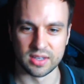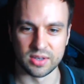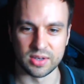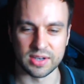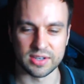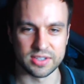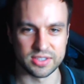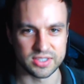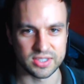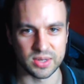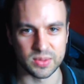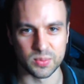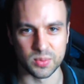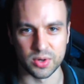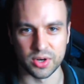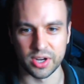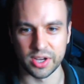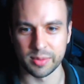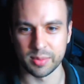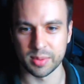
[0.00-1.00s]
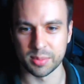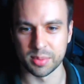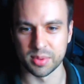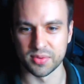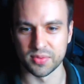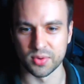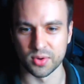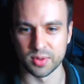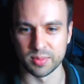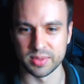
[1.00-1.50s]
You have to start worrying about
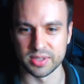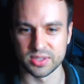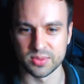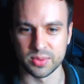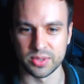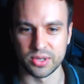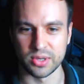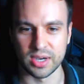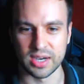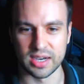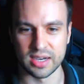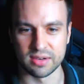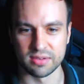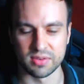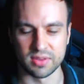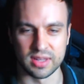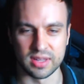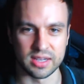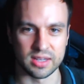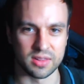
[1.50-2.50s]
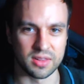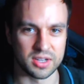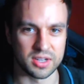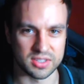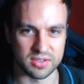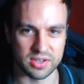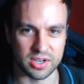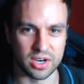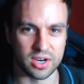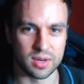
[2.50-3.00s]
performance when you have like lots
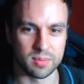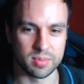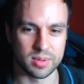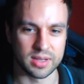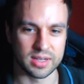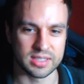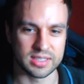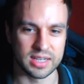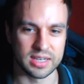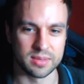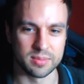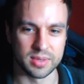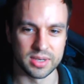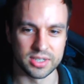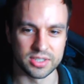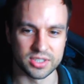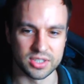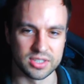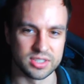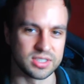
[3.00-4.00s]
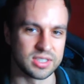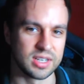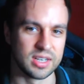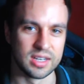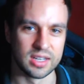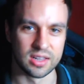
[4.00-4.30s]
of complex animations,